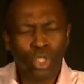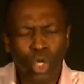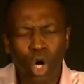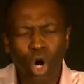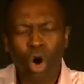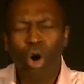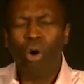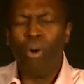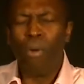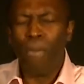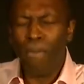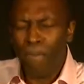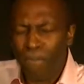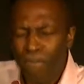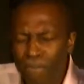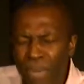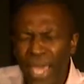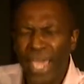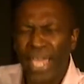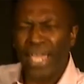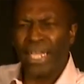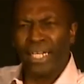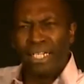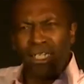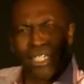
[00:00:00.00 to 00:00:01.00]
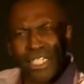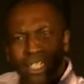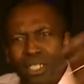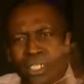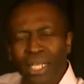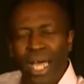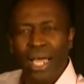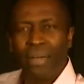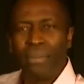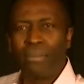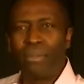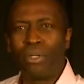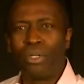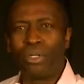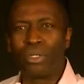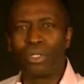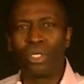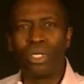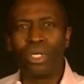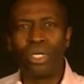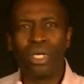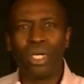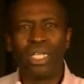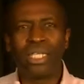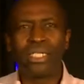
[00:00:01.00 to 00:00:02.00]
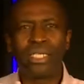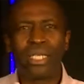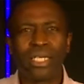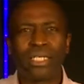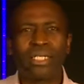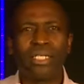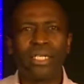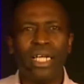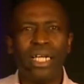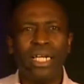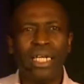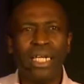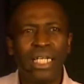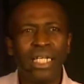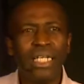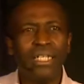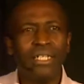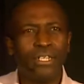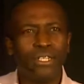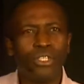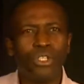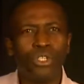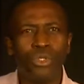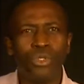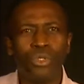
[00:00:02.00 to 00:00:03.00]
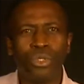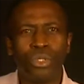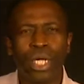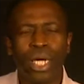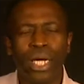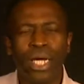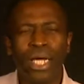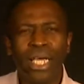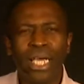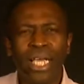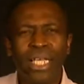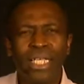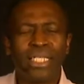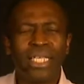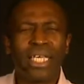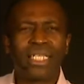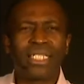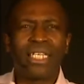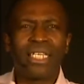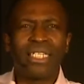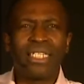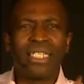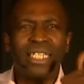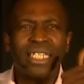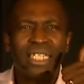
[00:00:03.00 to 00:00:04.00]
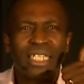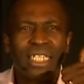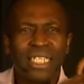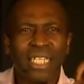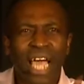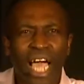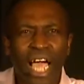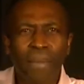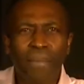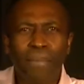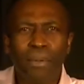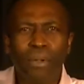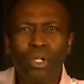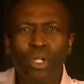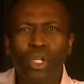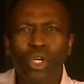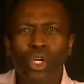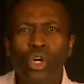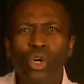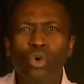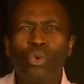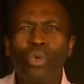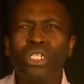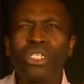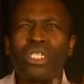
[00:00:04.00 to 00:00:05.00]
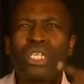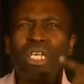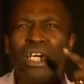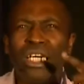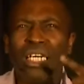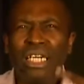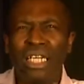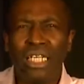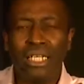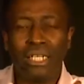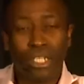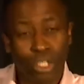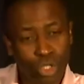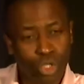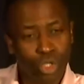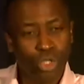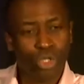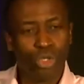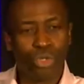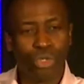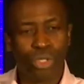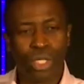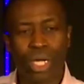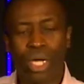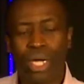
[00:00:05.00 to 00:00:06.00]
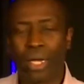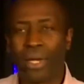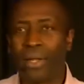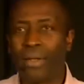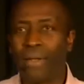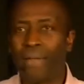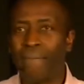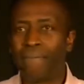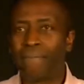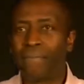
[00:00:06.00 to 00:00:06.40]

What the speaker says: Go, make disciples. It takes a leader to do that. It takes a disciple who is a leader to do that.